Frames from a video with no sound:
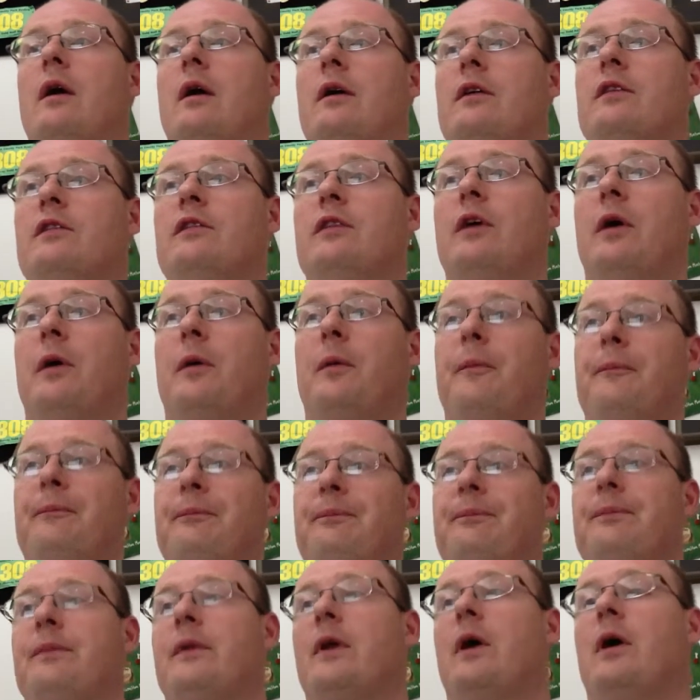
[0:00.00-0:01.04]
So,
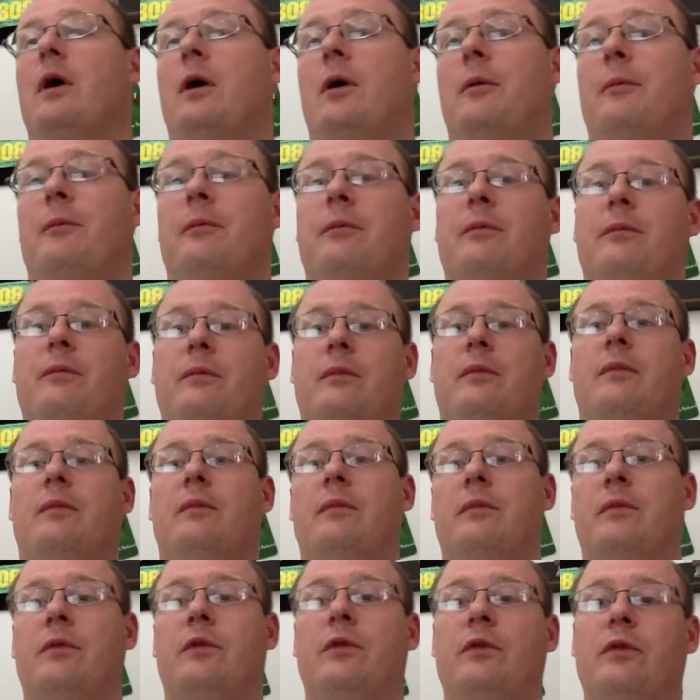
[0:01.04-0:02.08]
um,
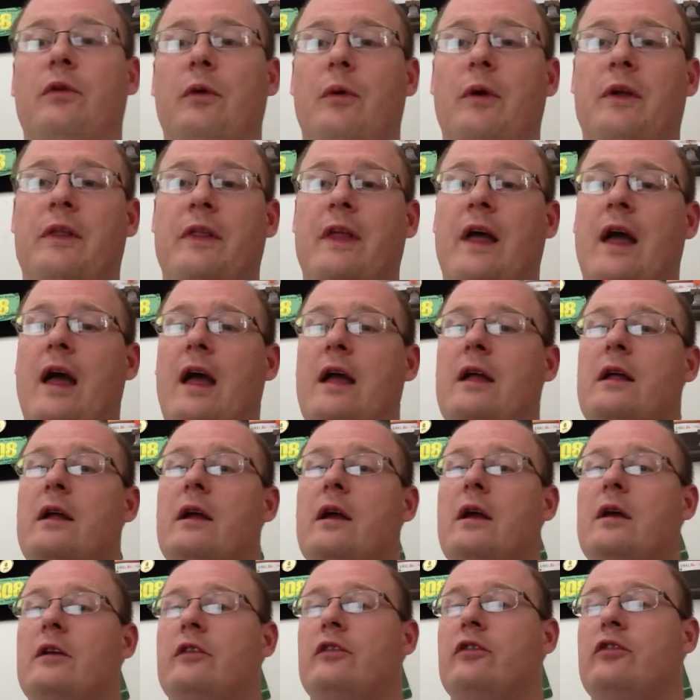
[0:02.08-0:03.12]
doing that
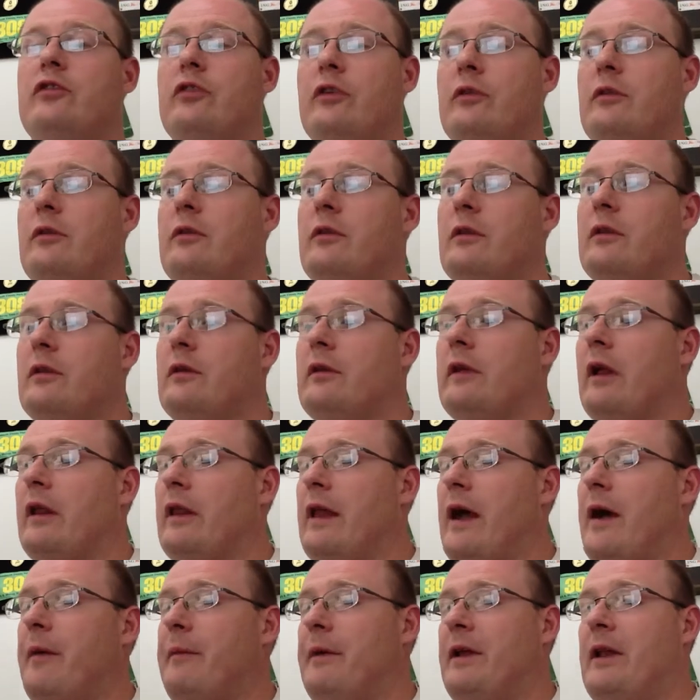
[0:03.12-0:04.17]
should
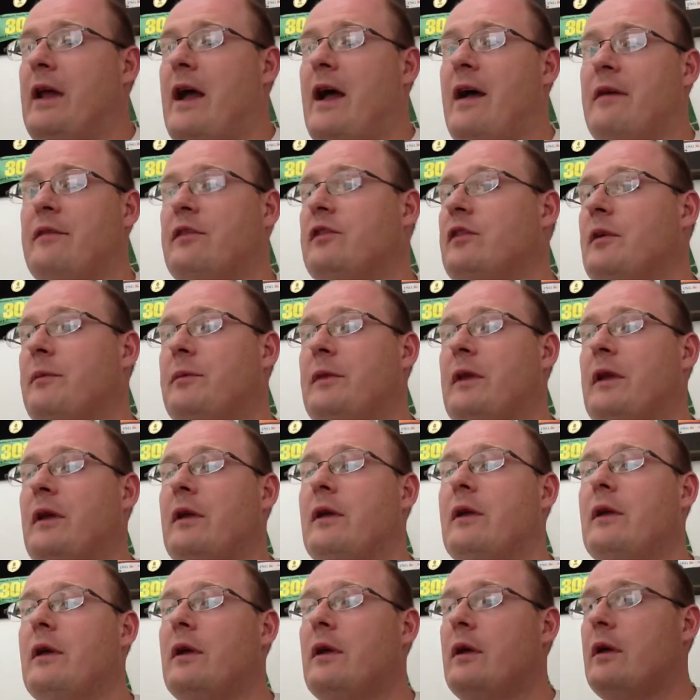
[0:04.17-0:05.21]
allow me to have something
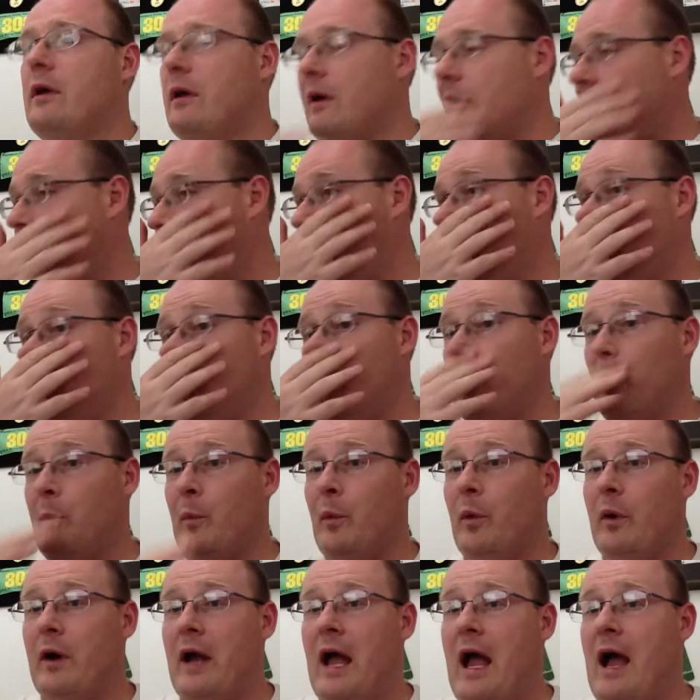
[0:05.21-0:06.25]
a little bit
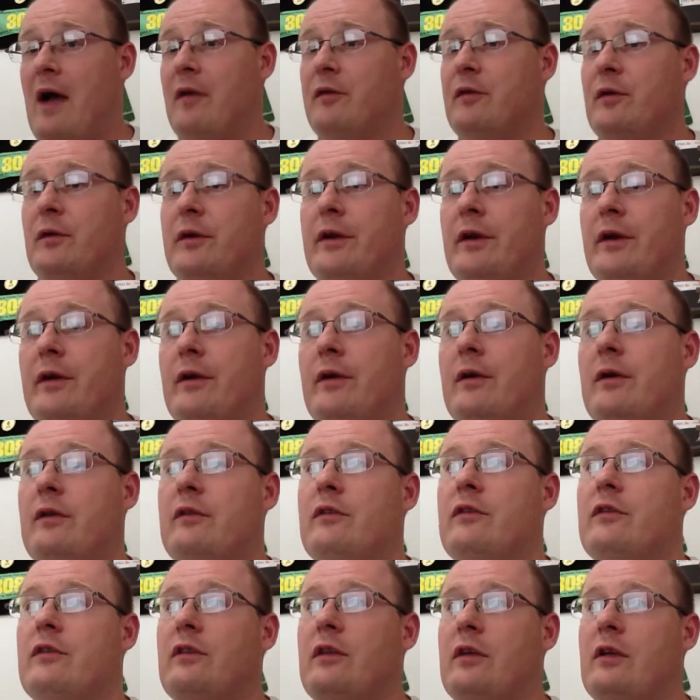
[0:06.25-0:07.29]
more after dinner
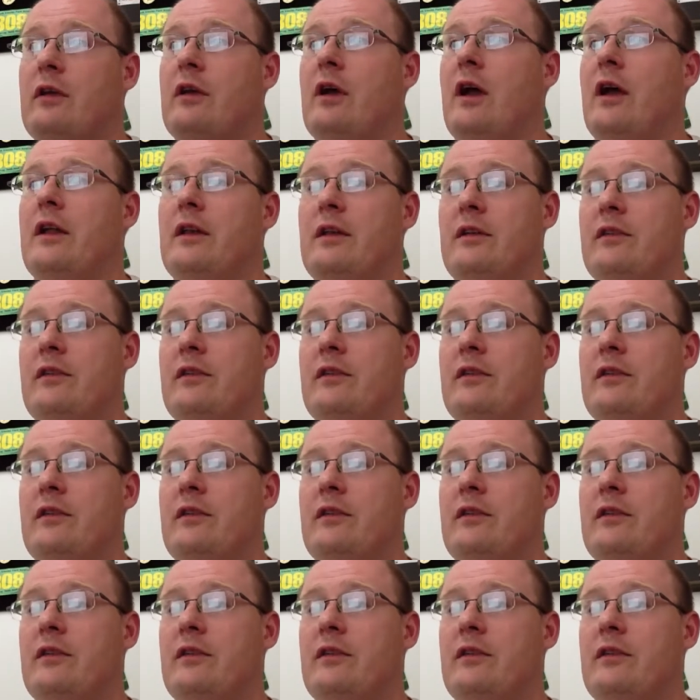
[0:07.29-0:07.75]
to kind of